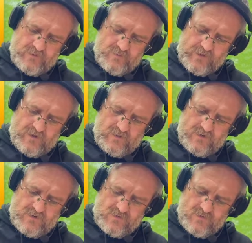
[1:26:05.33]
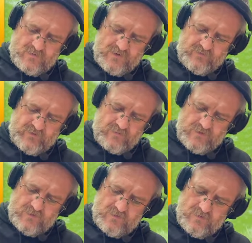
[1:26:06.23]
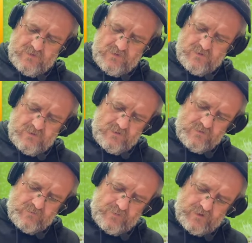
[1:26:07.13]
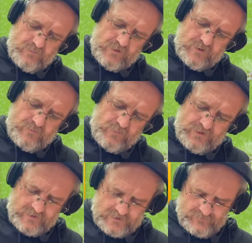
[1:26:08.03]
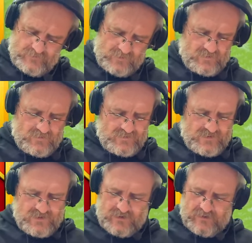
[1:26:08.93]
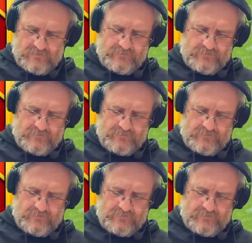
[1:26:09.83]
back in storage for the moment. Bye, bye, bye. All done.